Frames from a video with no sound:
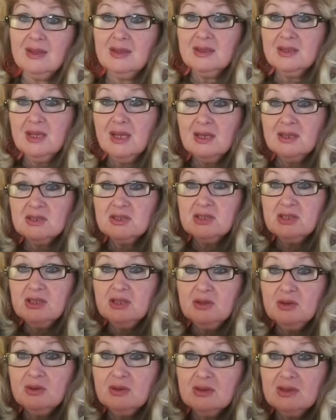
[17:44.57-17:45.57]
Yeah,
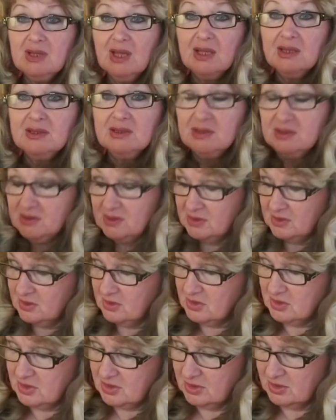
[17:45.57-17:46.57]
she took that
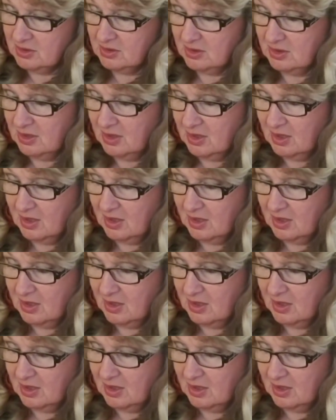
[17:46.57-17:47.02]
decision.